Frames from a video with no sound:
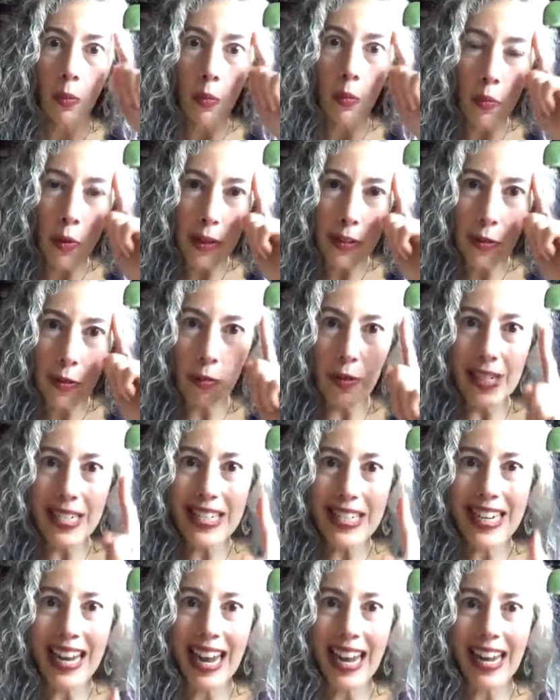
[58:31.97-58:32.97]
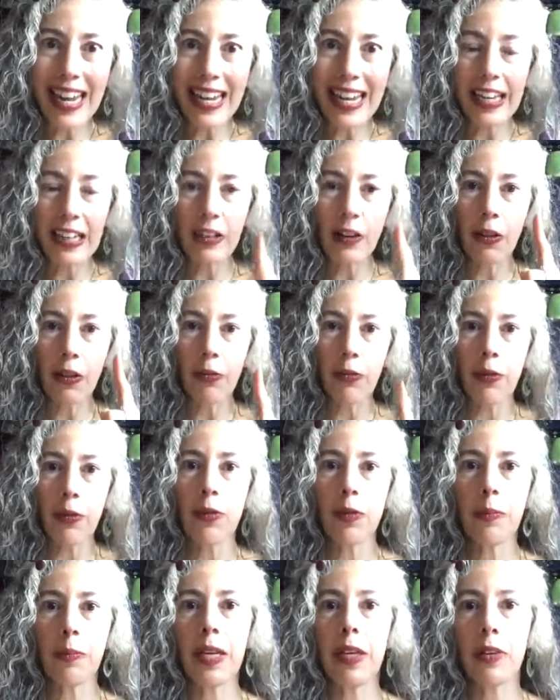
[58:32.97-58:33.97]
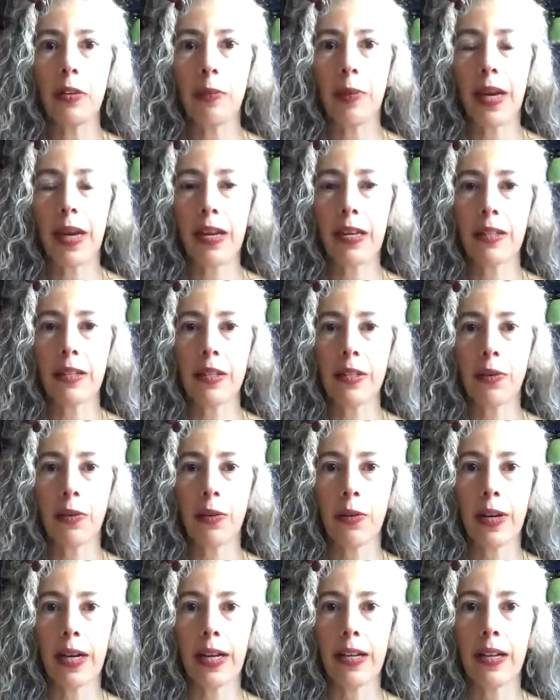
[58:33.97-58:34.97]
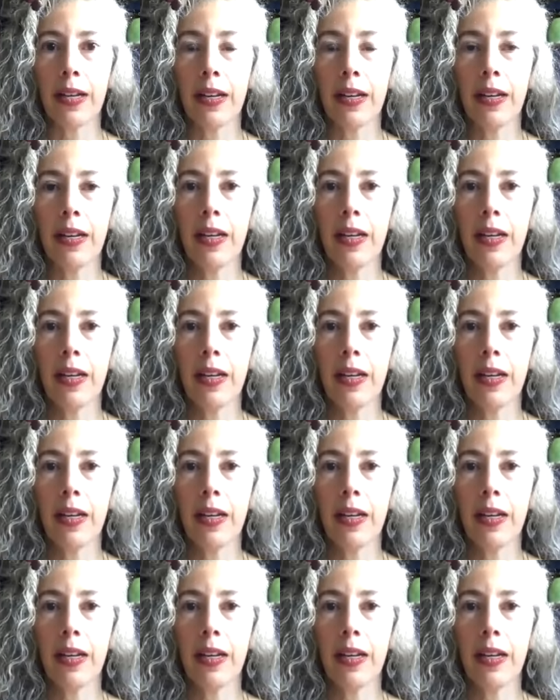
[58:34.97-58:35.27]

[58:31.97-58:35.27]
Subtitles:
was retained through the Peter Pan story,